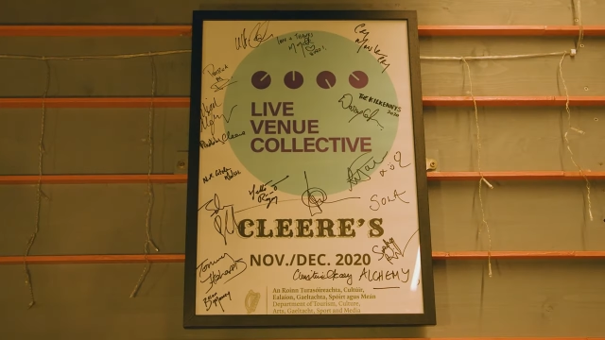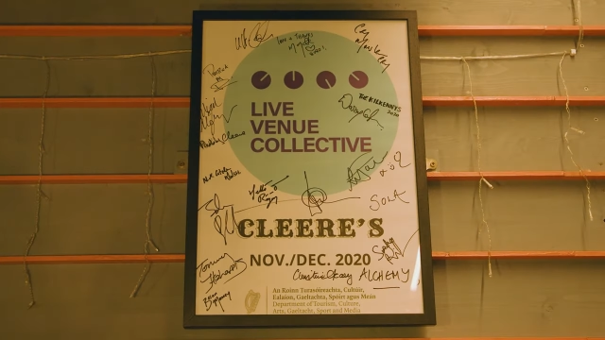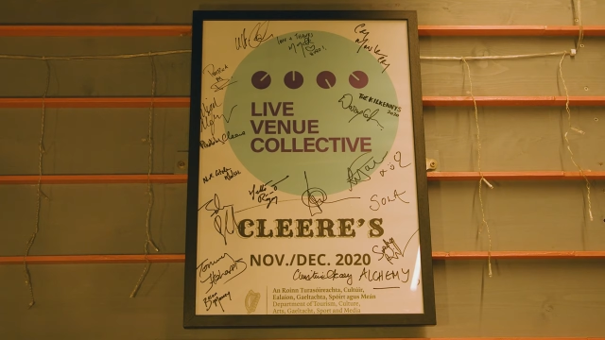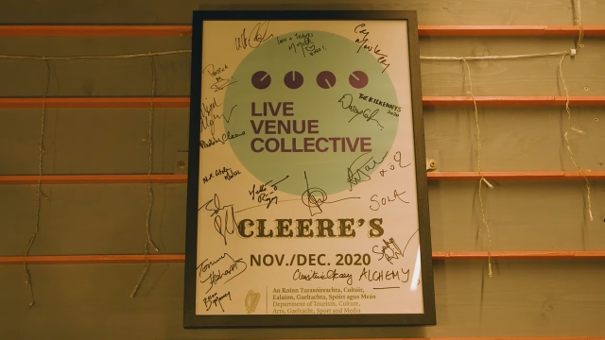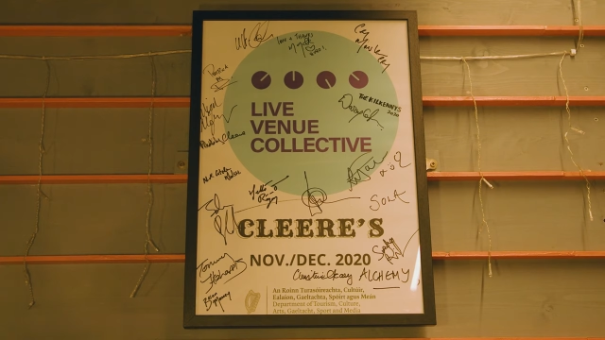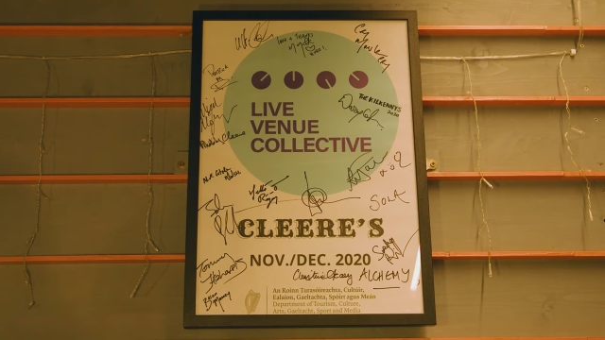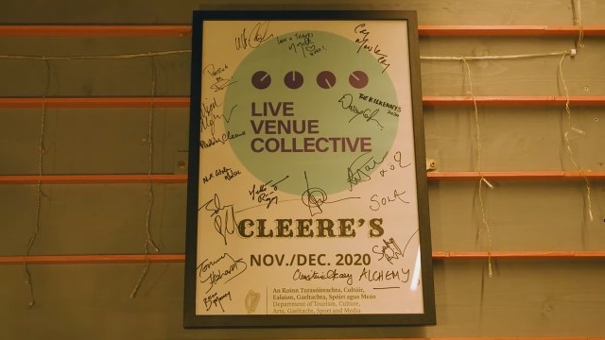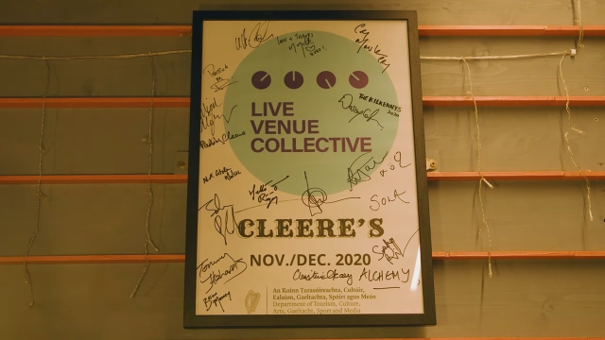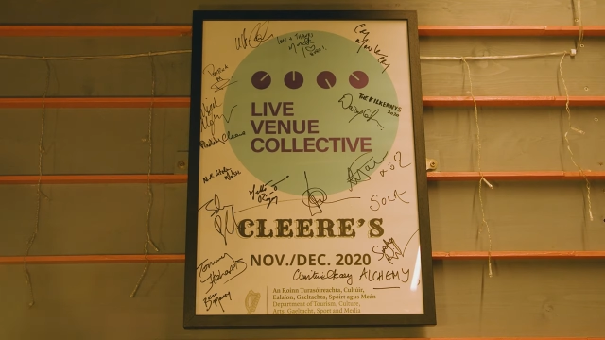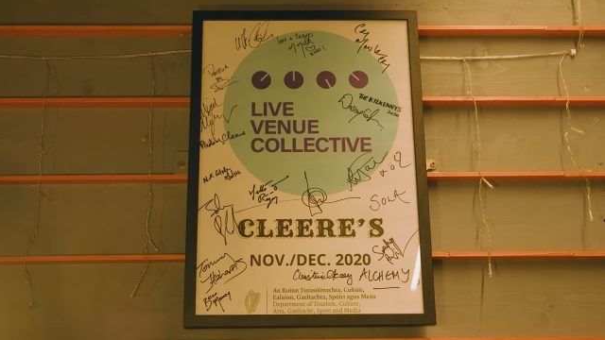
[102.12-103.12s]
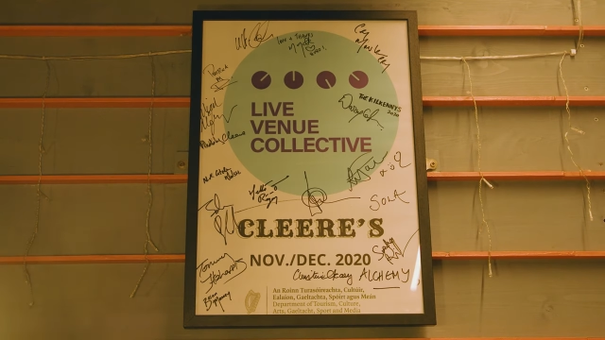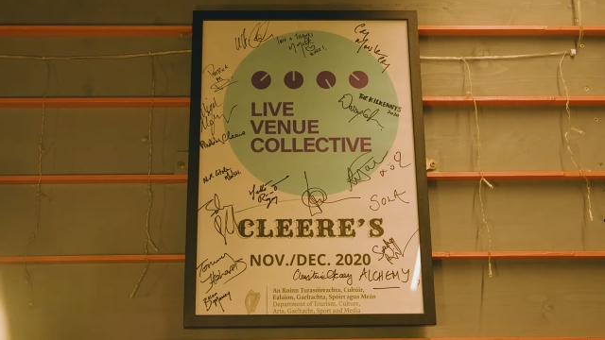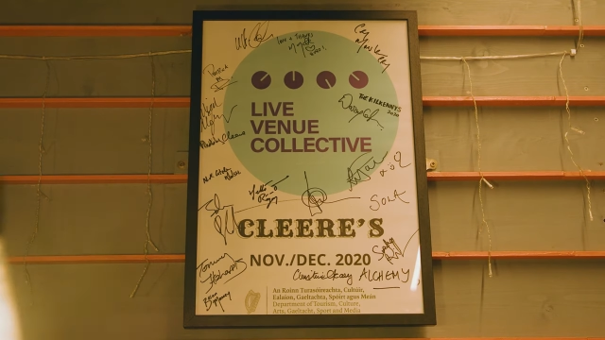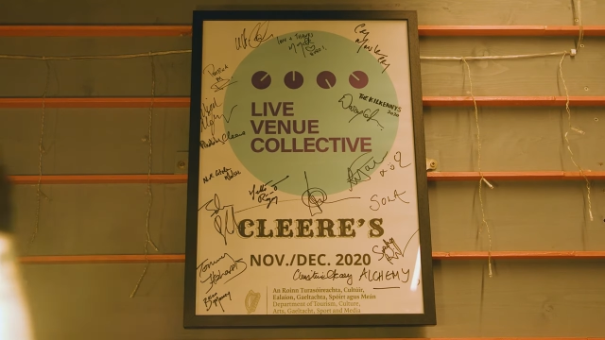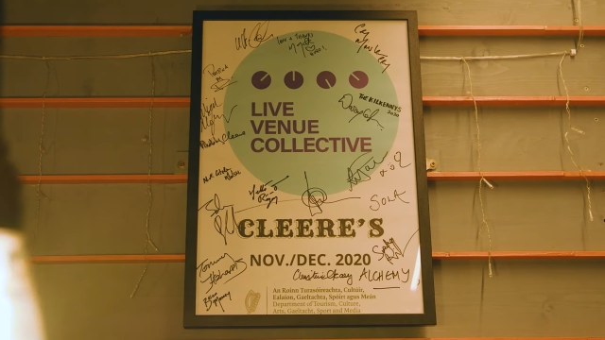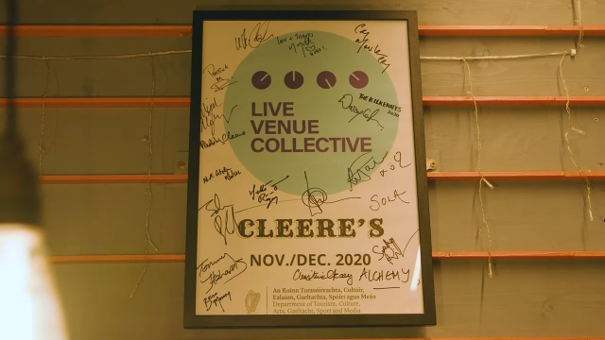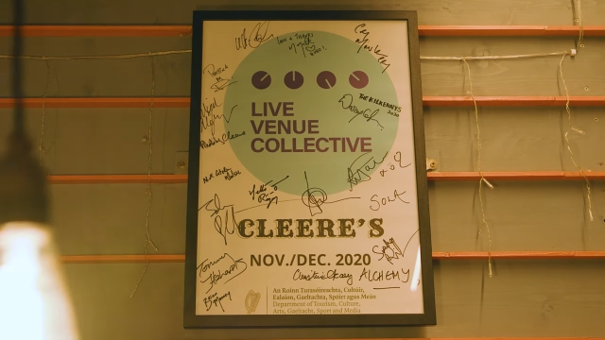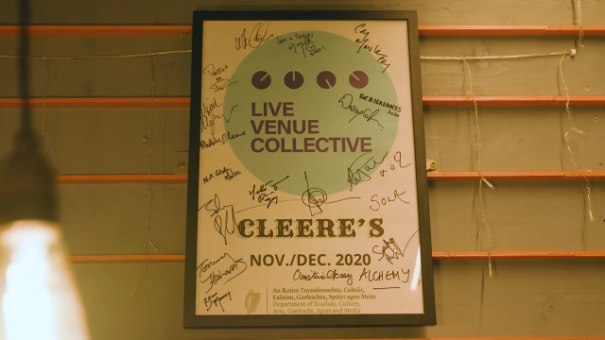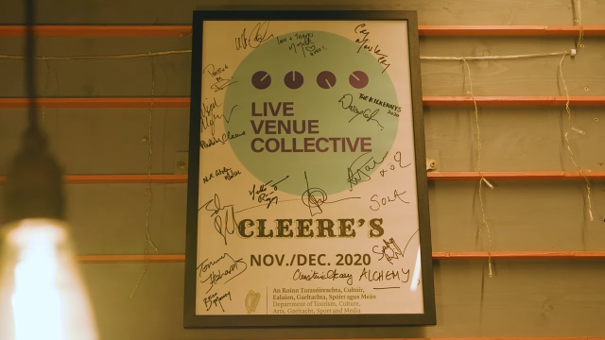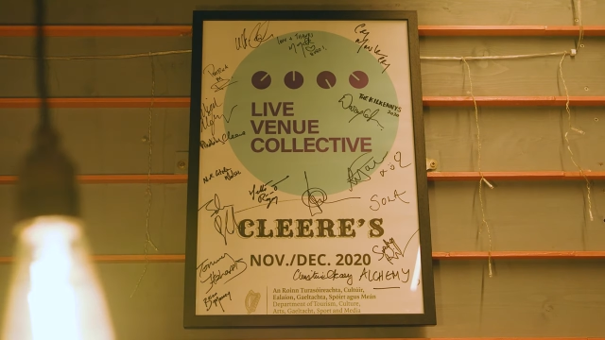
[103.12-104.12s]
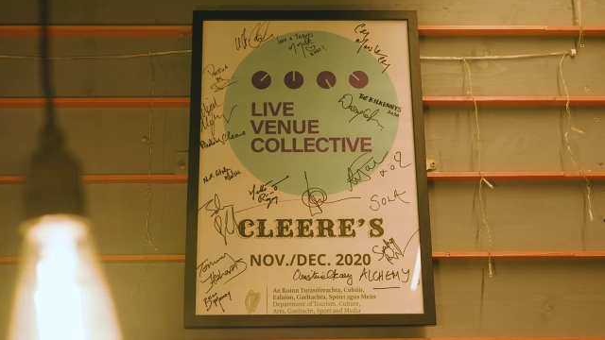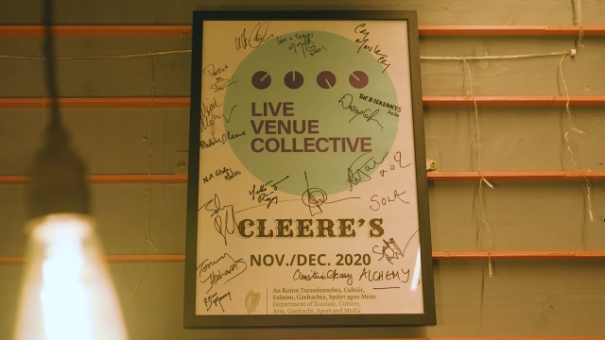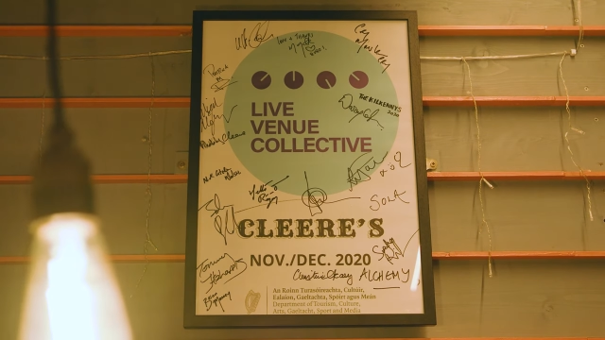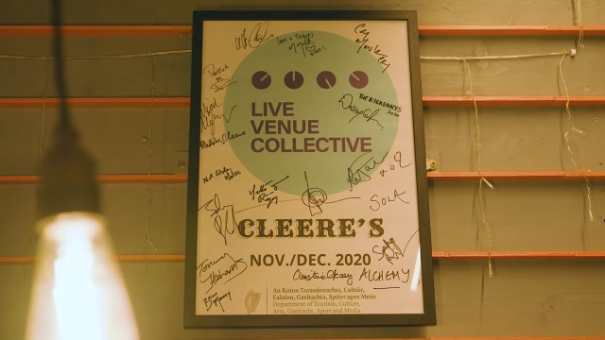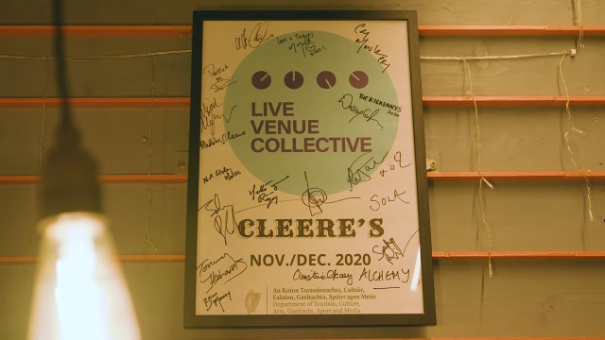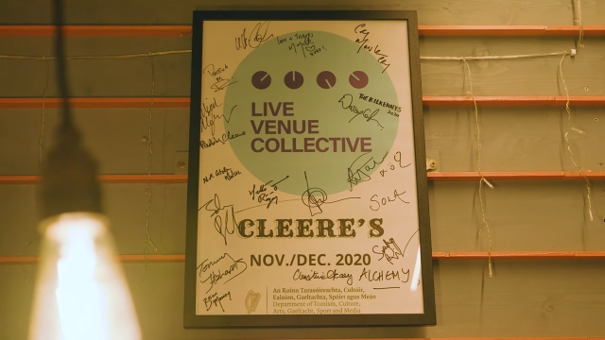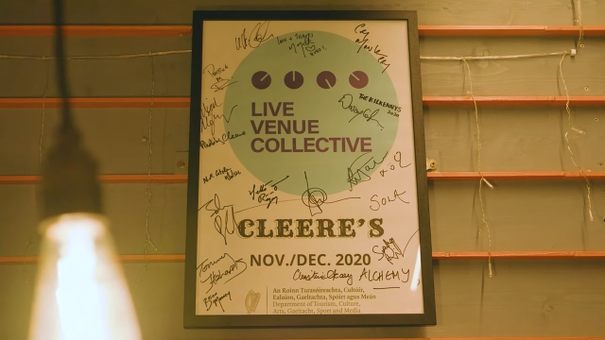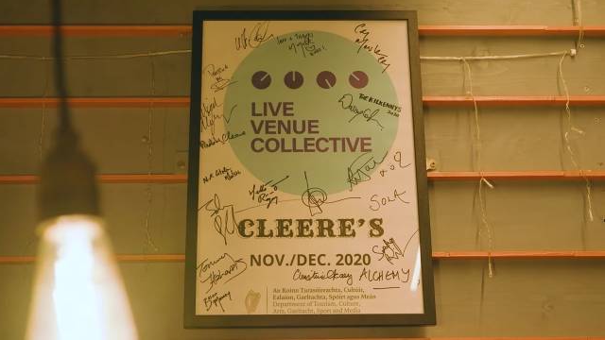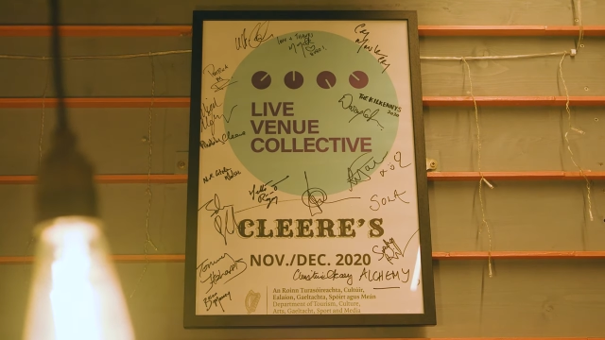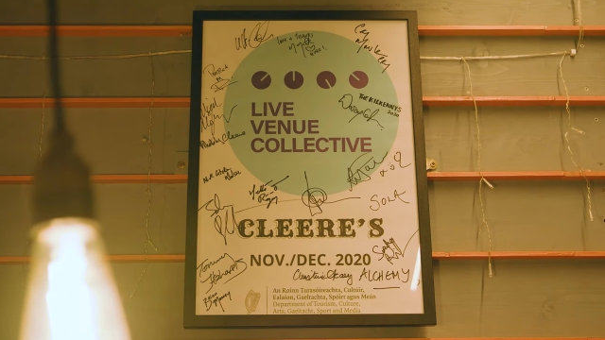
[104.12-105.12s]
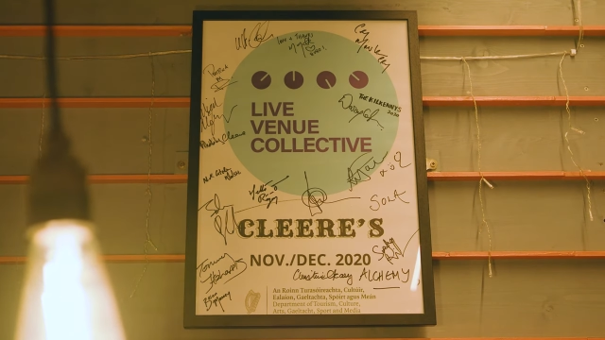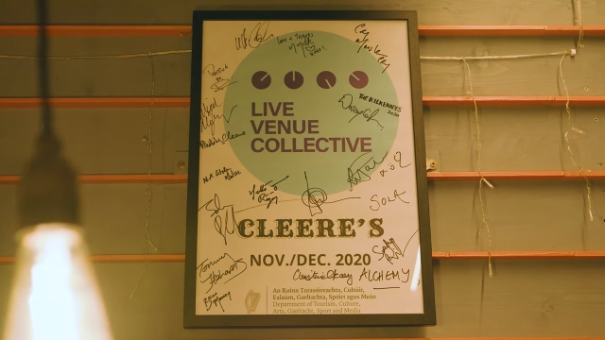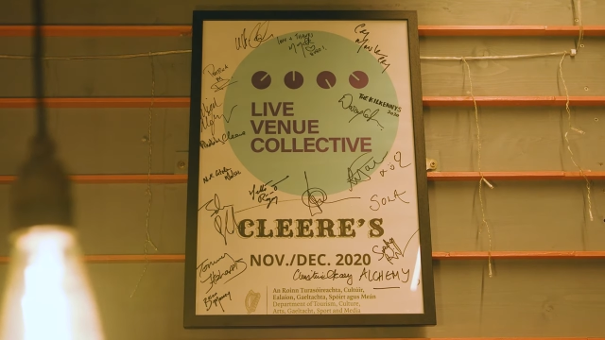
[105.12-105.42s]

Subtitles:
Nobody's mouth can be seen.